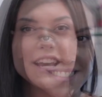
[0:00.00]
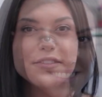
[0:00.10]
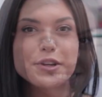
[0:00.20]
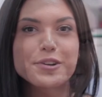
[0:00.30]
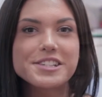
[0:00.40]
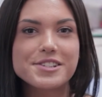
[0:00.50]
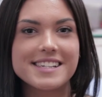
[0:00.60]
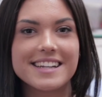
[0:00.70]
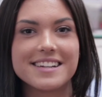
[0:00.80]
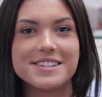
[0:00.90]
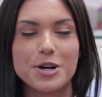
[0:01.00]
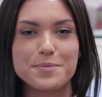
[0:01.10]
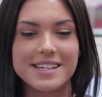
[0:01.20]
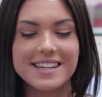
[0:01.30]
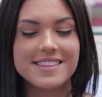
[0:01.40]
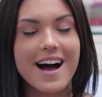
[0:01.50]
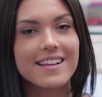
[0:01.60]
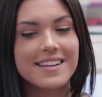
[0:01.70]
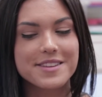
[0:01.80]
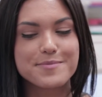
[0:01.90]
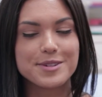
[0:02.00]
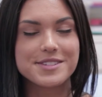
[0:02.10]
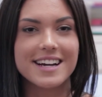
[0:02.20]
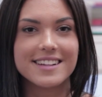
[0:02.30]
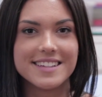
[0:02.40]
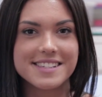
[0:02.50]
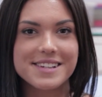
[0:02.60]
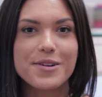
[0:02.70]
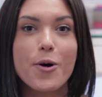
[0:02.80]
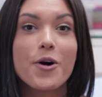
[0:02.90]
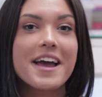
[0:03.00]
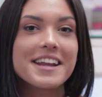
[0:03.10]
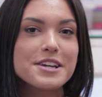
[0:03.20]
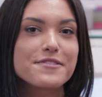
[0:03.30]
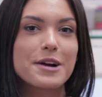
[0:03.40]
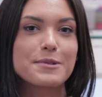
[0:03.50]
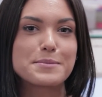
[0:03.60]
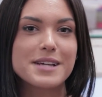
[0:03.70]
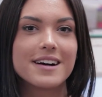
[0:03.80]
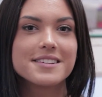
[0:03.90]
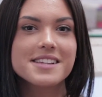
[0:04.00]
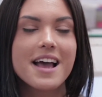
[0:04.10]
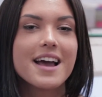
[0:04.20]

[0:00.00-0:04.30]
If you're interested in adopting Lala the blue tongue lizard or any of our reptiles,